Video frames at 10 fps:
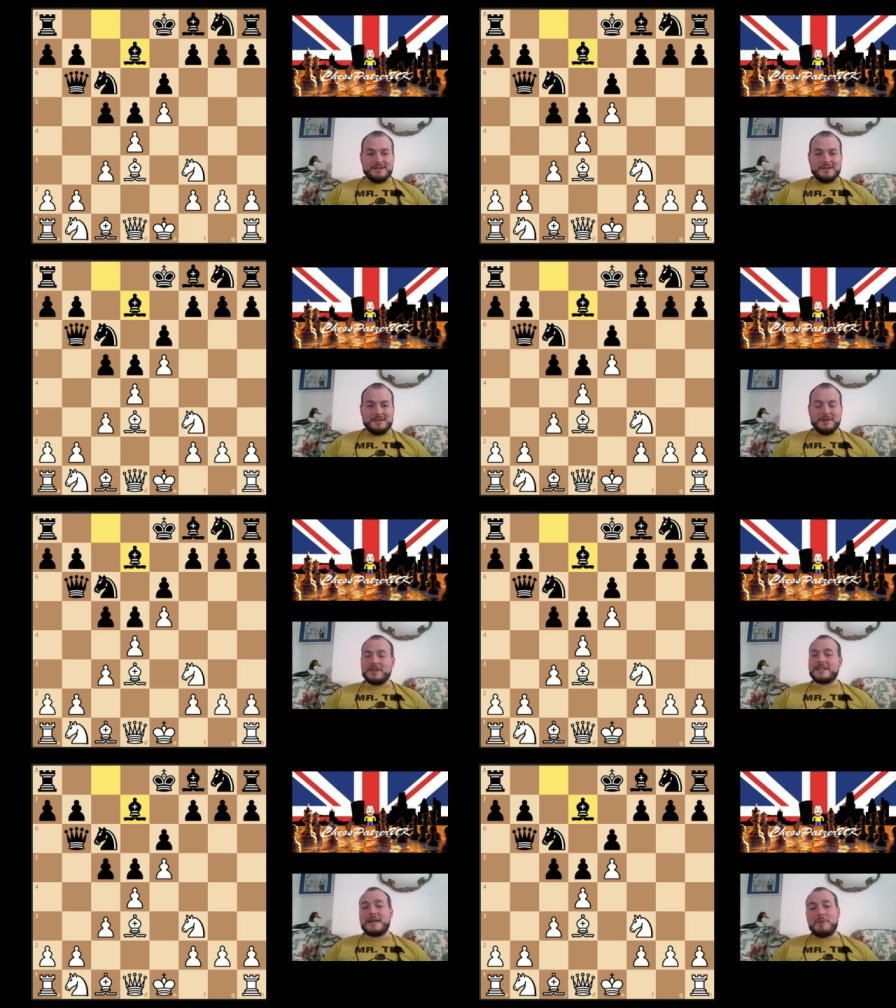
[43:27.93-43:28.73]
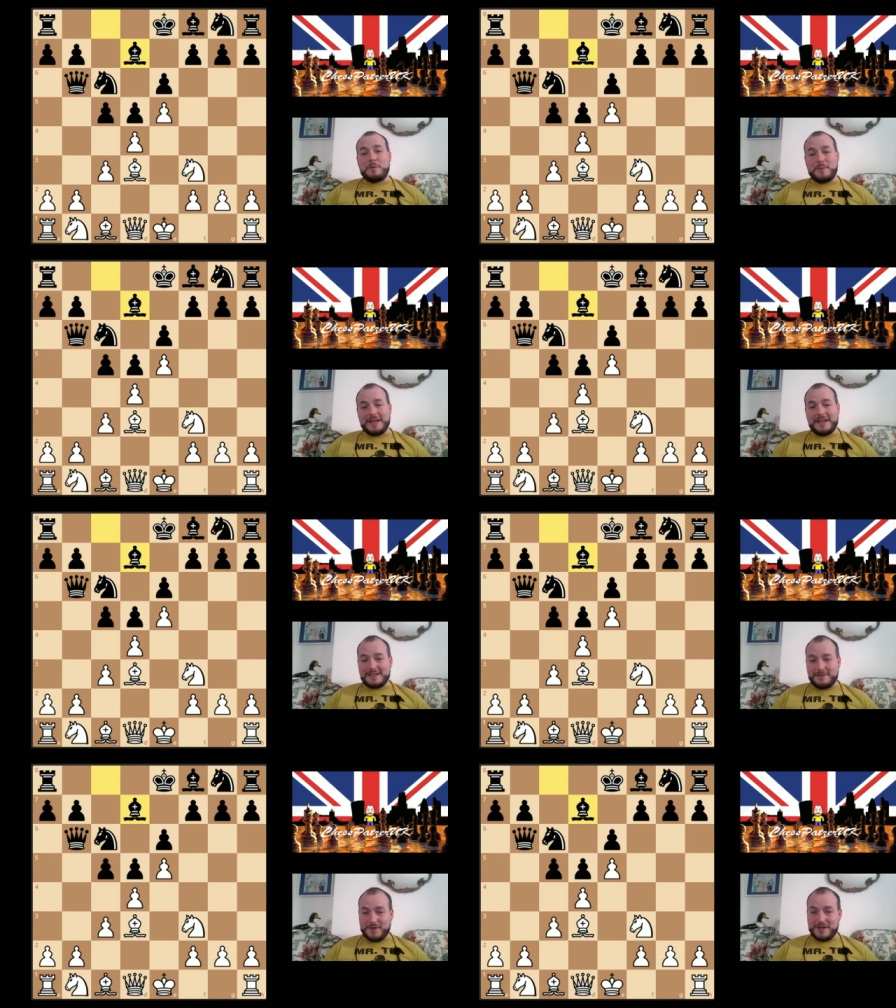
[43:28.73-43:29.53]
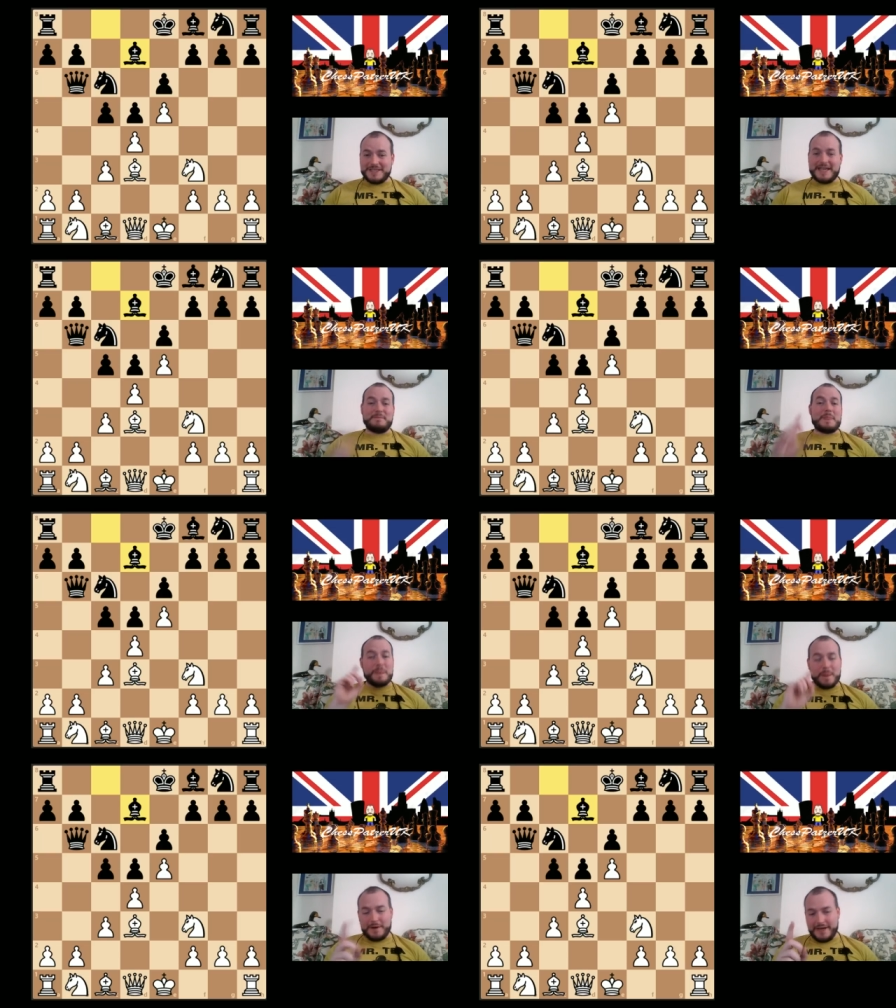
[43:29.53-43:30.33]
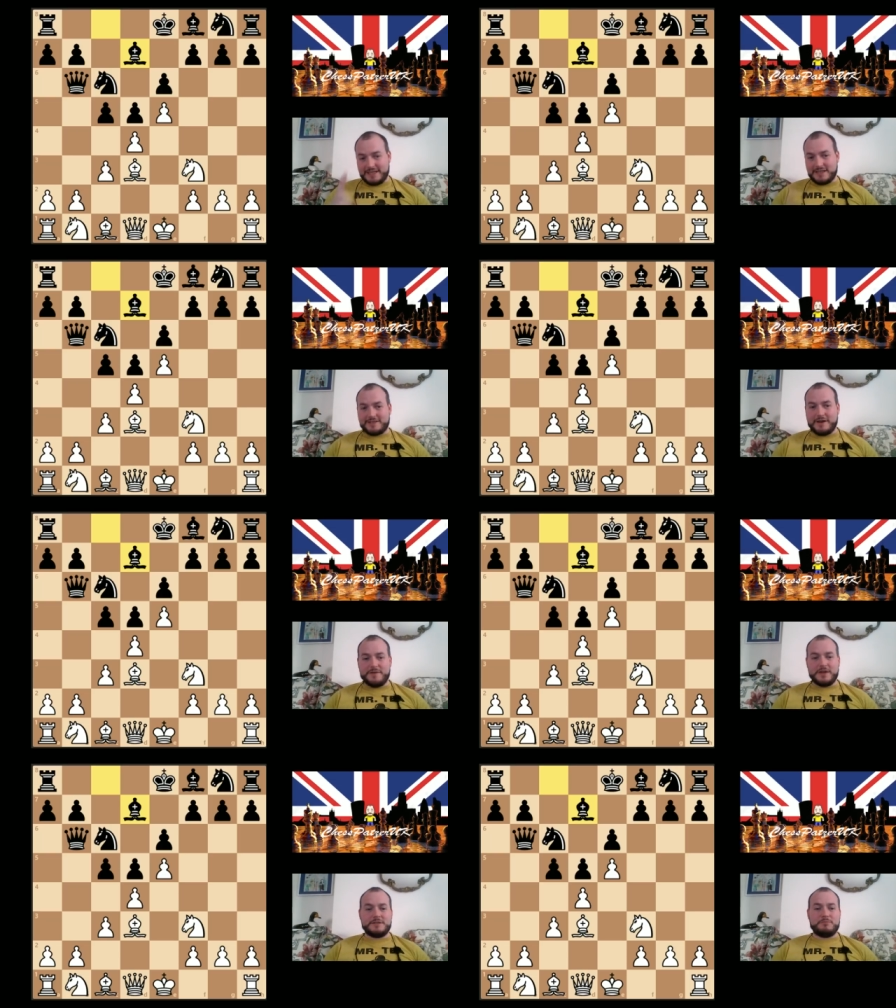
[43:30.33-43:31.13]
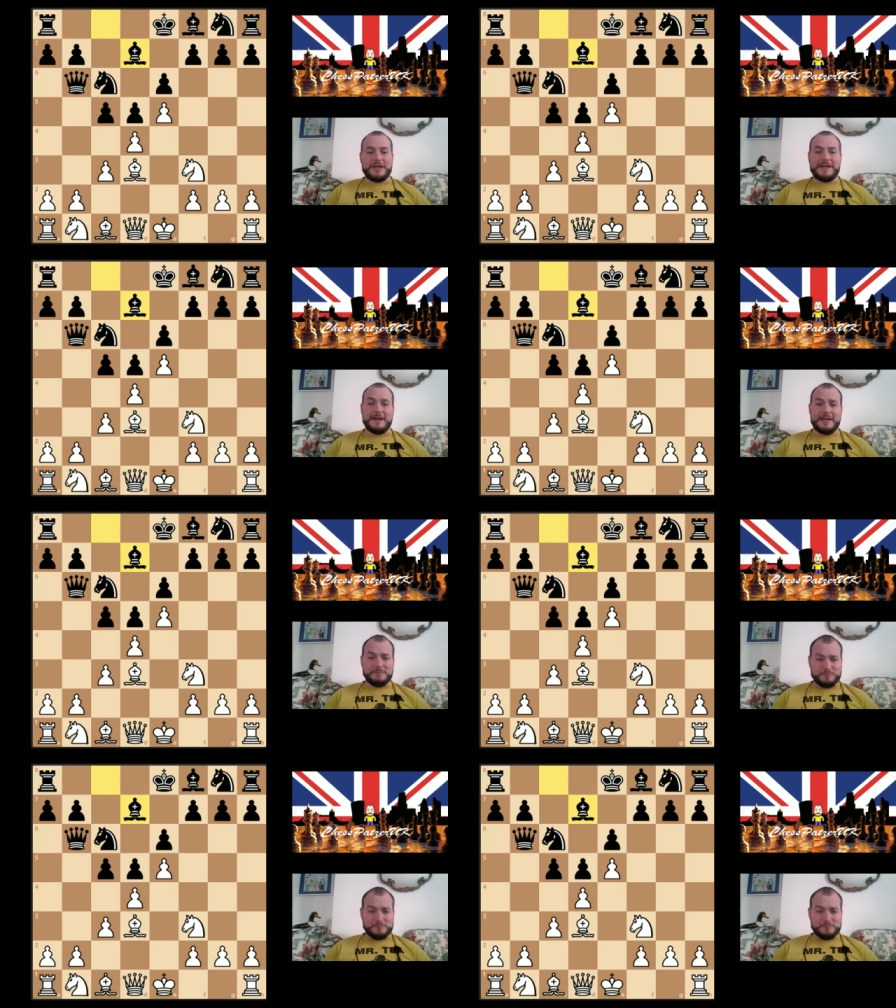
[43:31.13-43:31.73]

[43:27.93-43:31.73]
We got the same opening as the first game, though he does diverge pretty early.